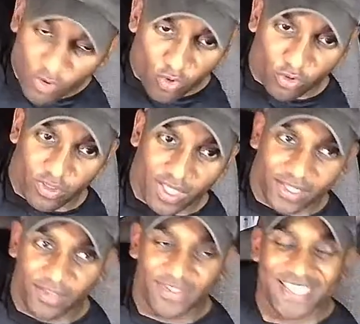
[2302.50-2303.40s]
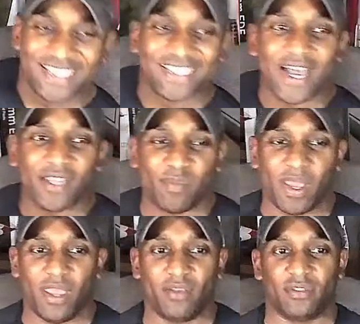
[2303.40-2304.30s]
in the corner that lives inside
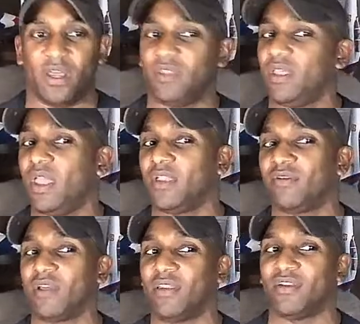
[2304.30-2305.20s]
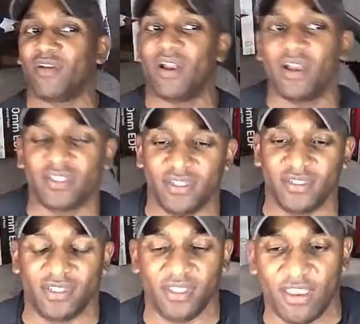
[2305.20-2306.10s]
my house, not in the hangar, not in the garage,
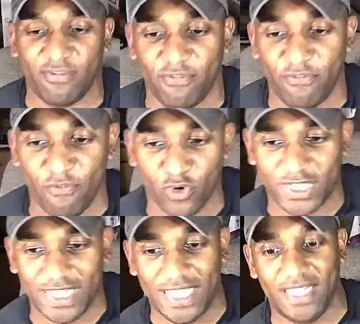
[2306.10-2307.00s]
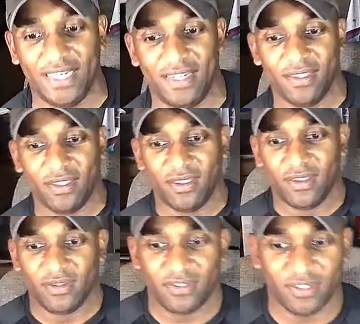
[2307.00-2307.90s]
is the F-14.
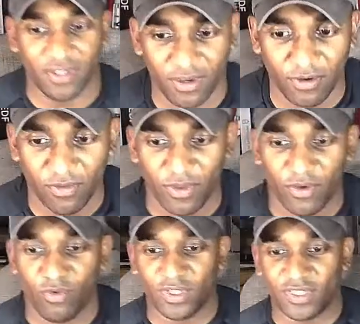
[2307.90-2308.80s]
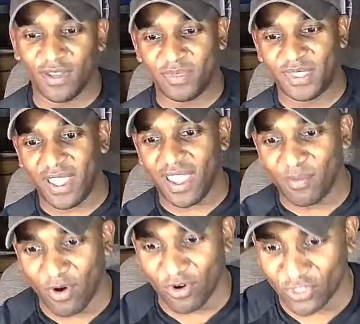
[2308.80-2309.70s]
So what's up,
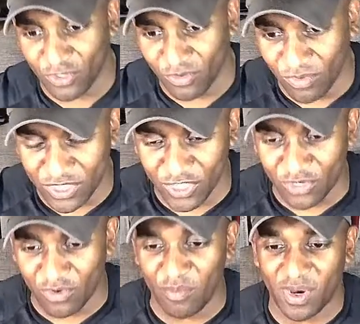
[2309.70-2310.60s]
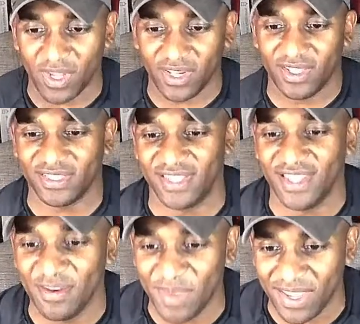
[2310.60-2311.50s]
Zach Marshall? What you doing, buddy? Good
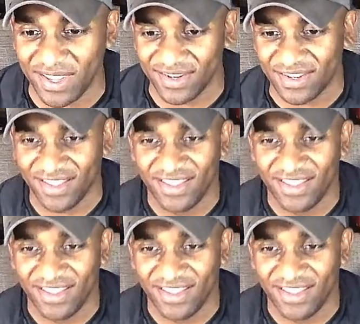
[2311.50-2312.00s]
seeing you, man.